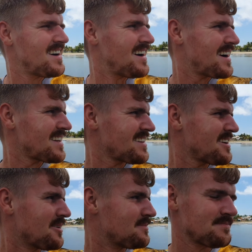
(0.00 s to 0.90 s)
I don't
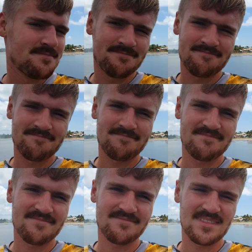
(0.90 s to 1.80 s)
know.
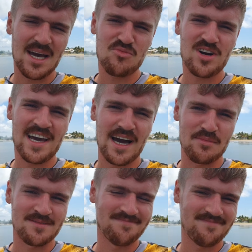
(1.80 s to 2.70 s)
I'm really
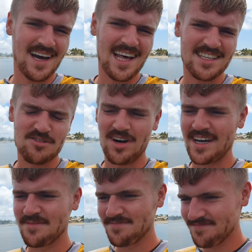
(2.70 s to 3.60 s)
happy. I like the ride.